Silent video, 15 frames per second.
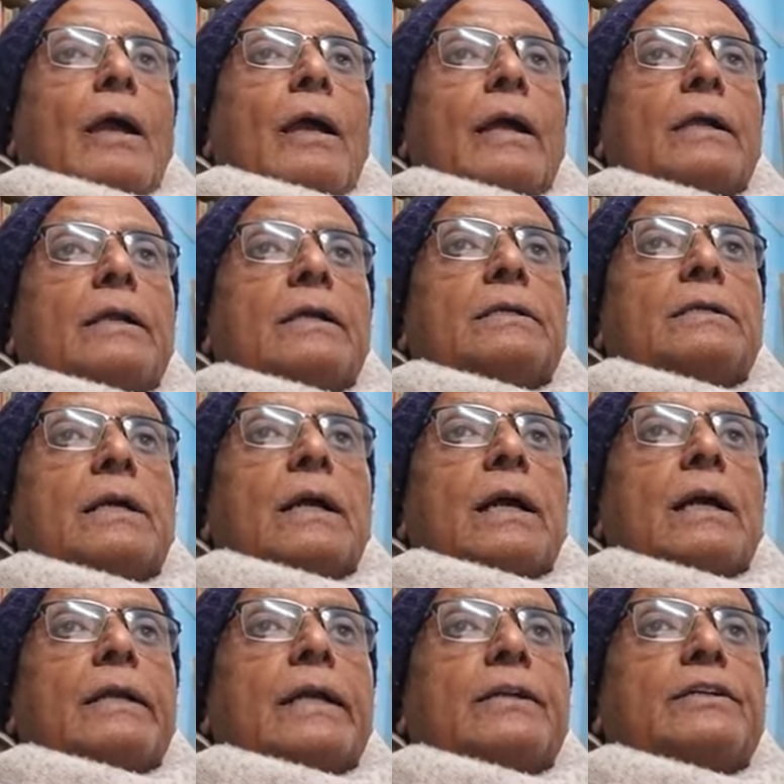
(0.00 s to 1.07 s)
it is
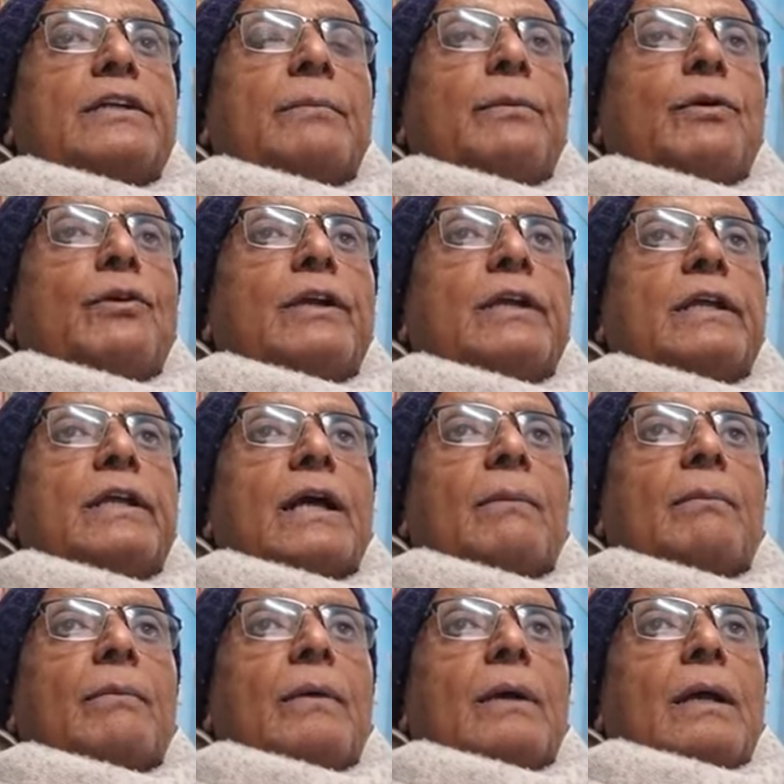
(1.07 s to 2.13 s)
Natrum
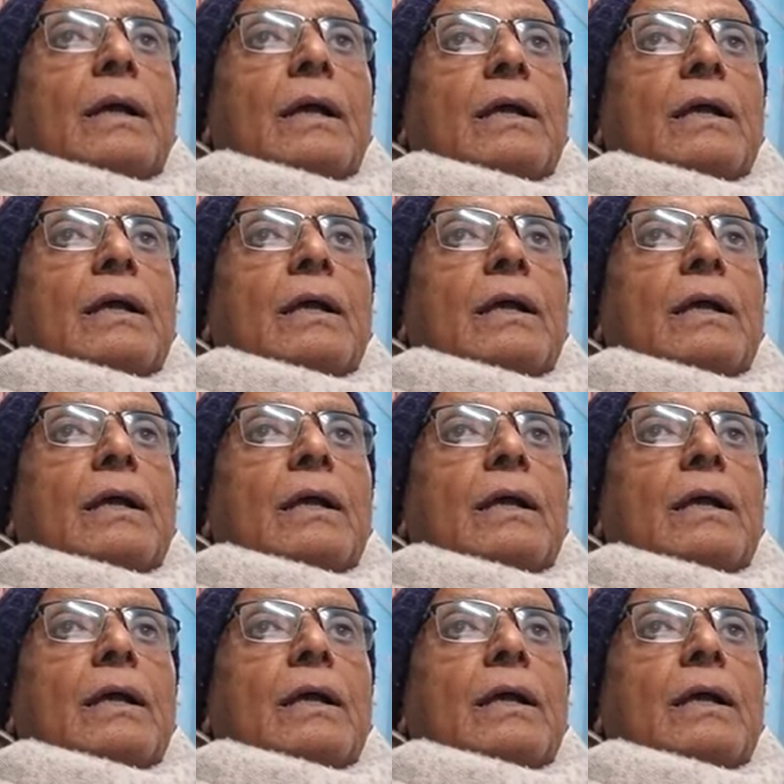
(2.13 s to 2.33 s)
muriticum,